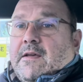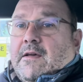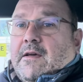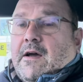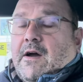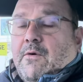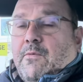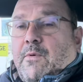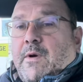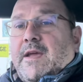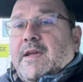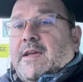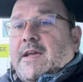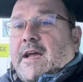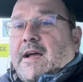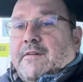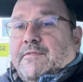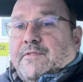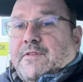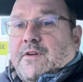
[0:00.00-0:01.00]
a week
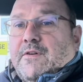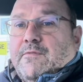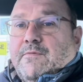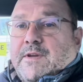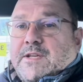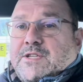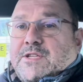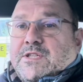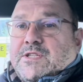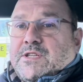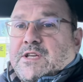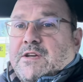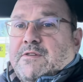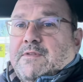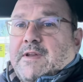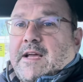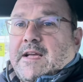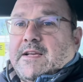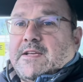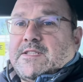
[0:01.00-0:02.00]
after Rishi
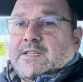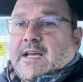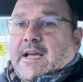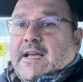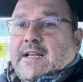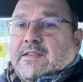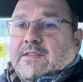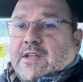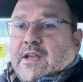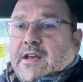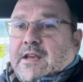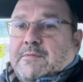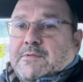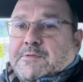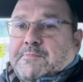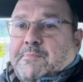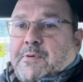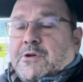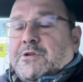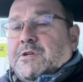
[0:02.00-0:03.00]
Sunak said that he
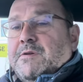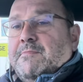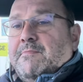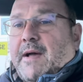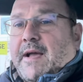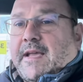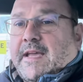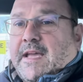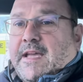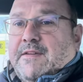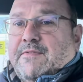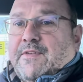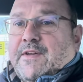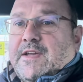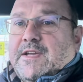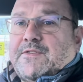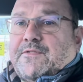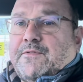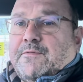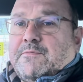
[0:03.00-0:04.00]
was pushing back
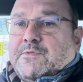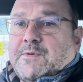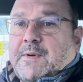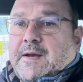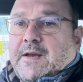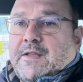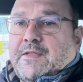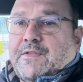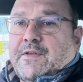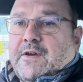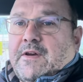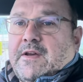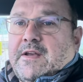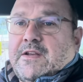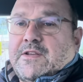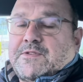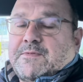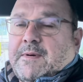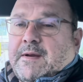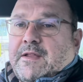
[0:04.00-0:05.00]
EVs from 2030
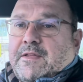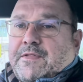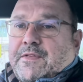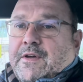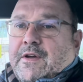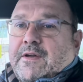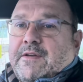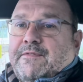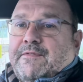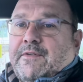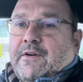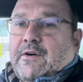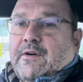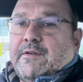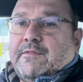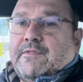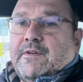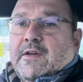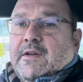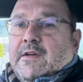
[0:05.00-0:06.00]
to
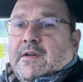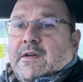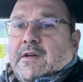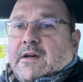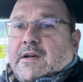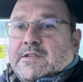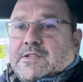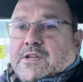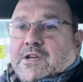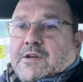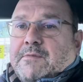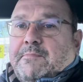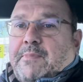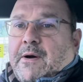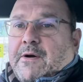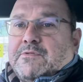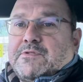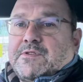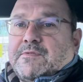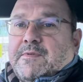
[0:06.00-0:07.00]
2035 as a
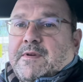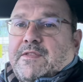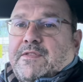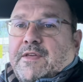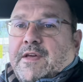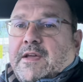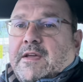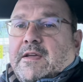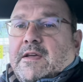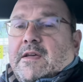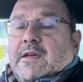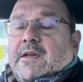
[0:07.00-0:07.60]
compulsory thing.